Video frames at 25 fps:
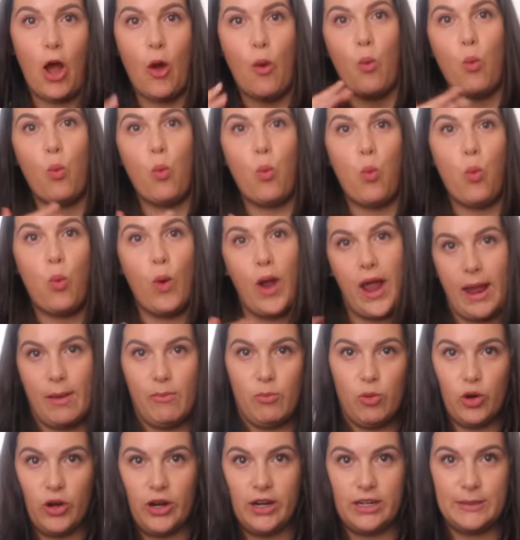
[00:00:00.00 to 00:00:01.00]
a way
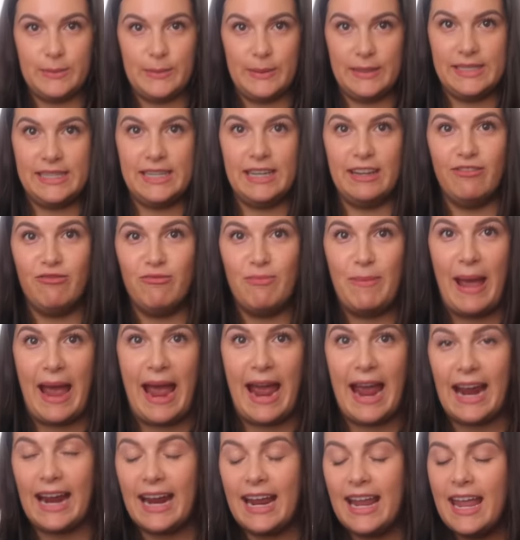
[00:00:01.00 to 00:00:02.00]
more expensive
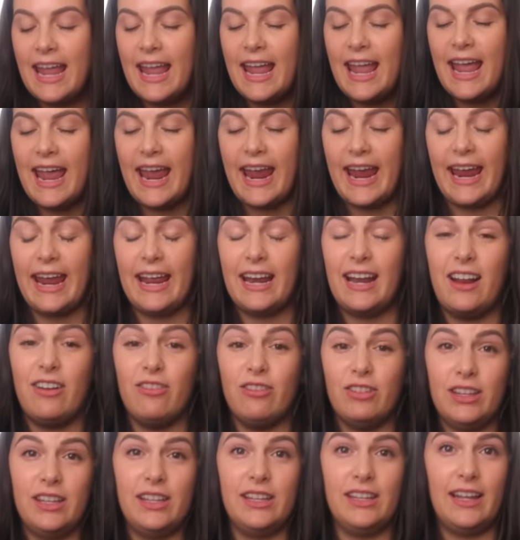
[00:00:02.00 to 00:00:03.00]
bag, and I
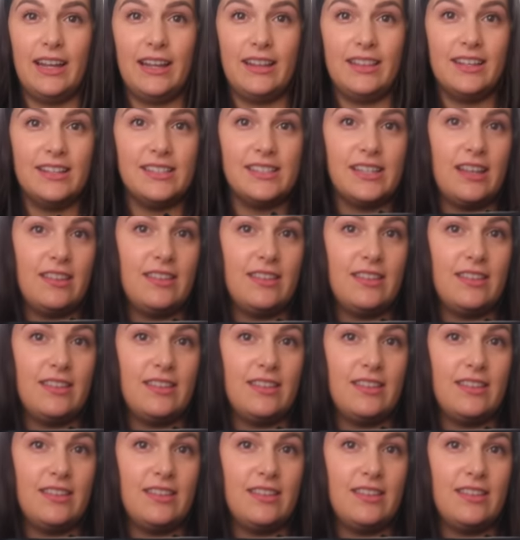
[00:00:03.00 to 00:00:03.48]
really like this.